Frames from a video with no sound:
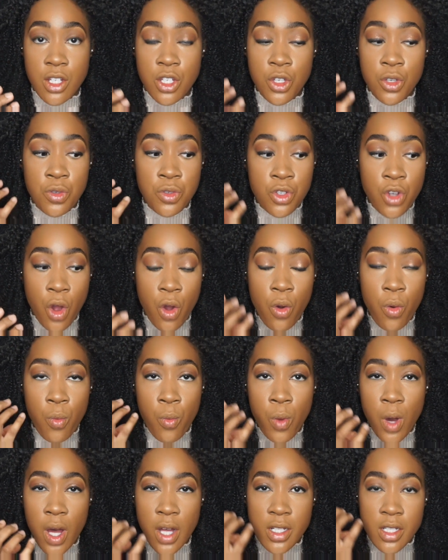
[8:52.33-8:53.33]
You don't
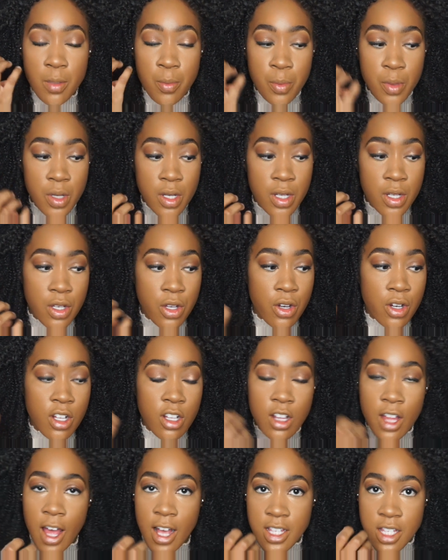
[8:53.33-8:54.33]
want to put your
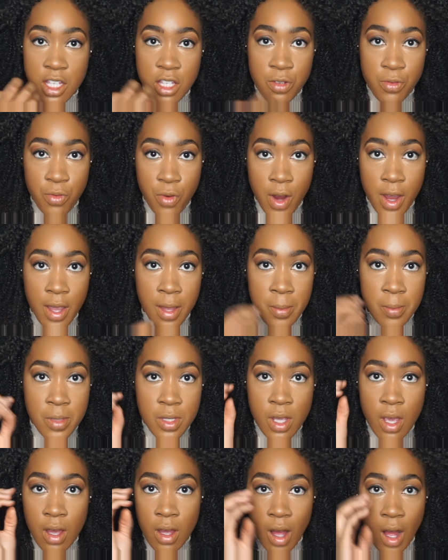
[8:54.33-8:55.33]
glasses frames
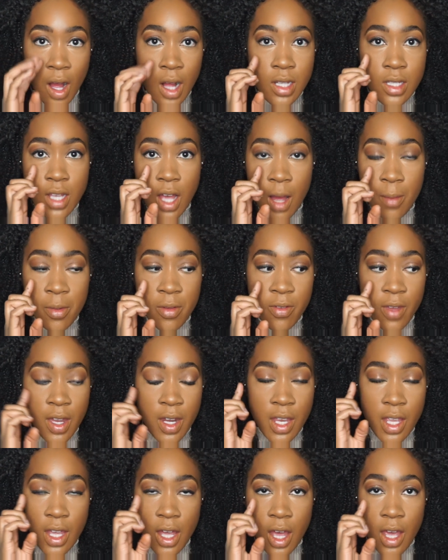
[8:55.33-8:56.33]
on top of
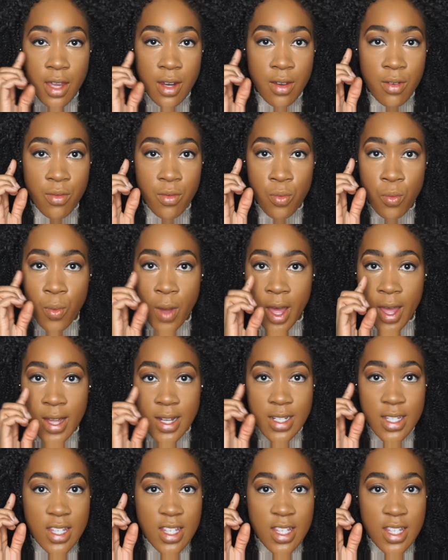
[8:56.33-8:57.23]
any kind of wet,